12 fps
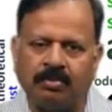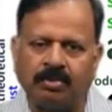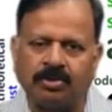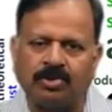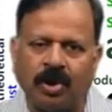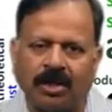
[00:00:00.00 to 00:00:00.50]

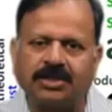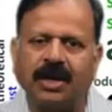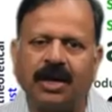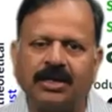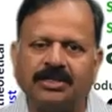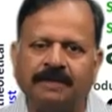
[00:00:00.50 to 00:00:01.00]

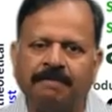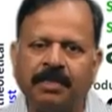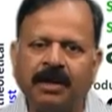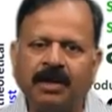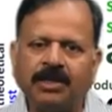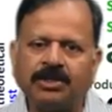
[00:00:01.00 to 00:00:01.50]
structuralism,
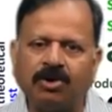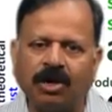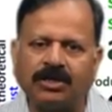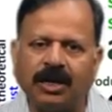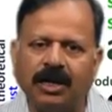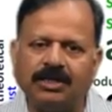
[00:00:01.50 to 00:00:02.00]

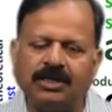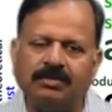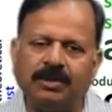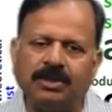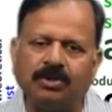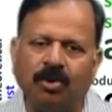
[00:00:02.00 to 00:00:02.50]

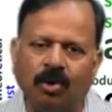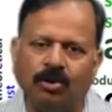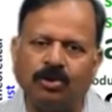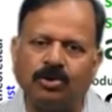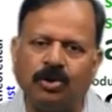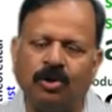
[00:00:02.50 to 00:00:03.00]
structuralism is
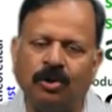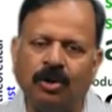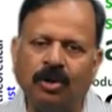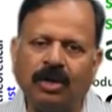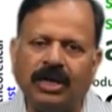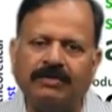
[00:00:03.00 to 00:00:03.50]
also
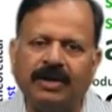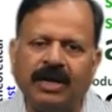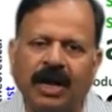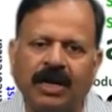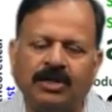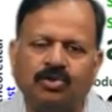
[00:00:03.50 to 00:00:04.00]
giving
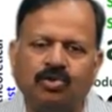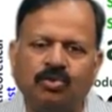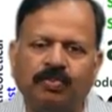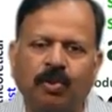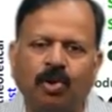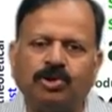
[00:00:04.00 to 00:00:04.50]
rise
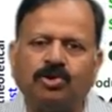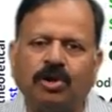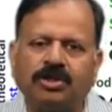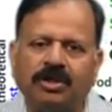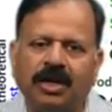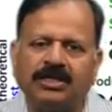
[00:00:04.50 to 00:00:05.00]
to
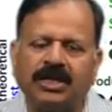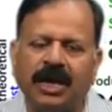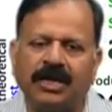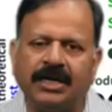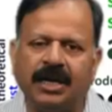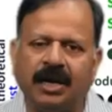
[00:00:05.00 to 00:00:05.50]
post-structuralist
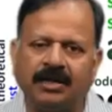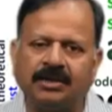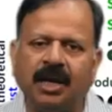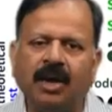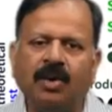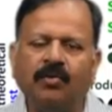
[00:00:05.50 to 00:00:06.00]

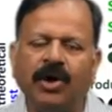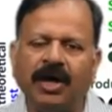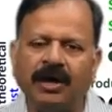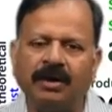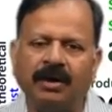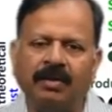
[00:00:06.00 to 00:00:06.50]
ideas,
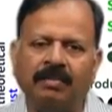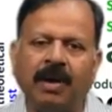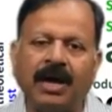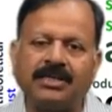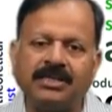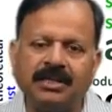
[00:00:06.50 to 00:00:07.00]
where
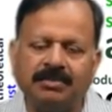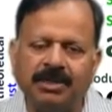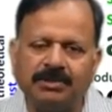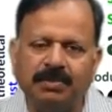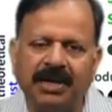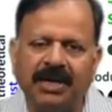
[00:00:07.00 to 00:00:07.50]
Marxism
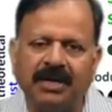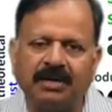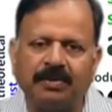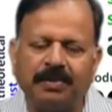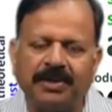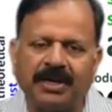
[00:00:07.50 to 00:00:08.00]
is being
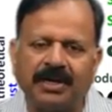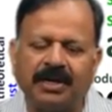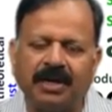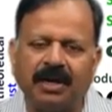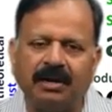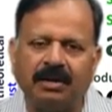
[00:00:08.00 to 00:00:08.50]
interpreted
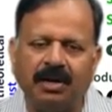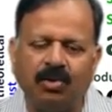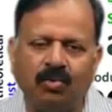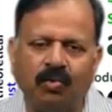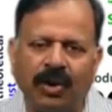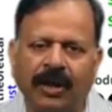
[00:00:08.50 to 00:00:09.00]
in a
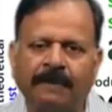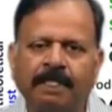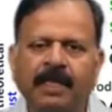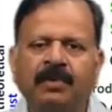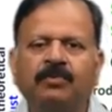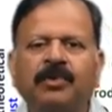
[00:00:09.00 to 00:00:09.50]
new way,
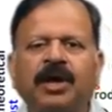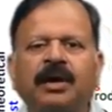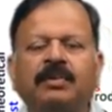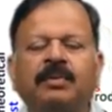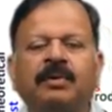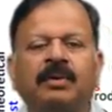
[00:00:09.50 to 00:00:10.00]
where
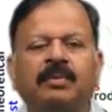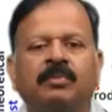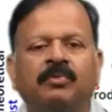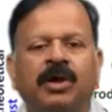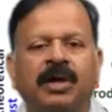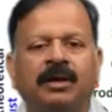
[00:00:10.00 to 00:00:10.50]

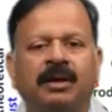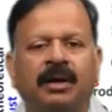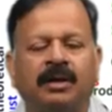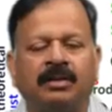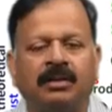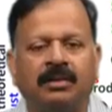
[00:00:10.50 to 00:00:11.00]

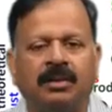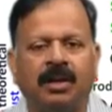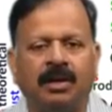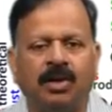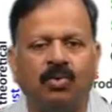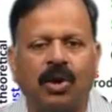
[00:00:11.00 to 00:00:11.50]

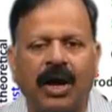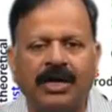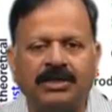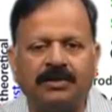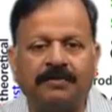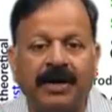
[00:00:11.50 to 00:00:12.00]
the new
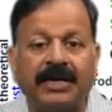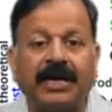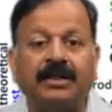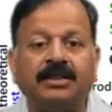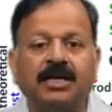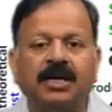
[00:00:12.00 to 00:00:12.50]
kinds of
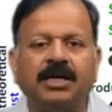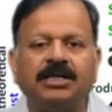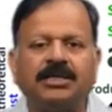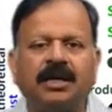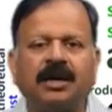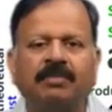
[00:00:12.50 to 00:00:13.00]
critical
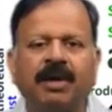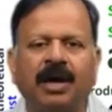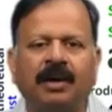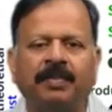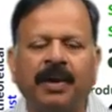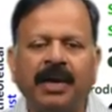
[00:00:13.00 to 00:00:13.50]
theories are
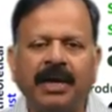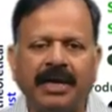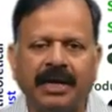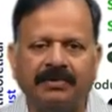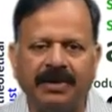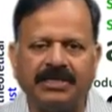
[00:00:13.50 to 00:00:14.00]
coming up
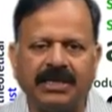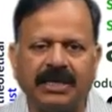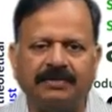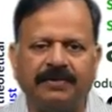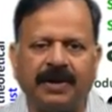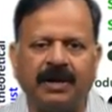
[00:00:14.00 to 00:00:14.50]
in a very
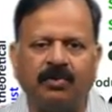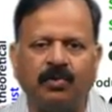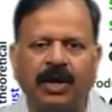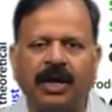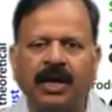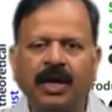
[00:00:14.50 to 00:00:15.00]
significant
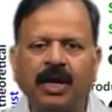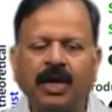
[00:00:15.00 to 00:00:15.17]
way.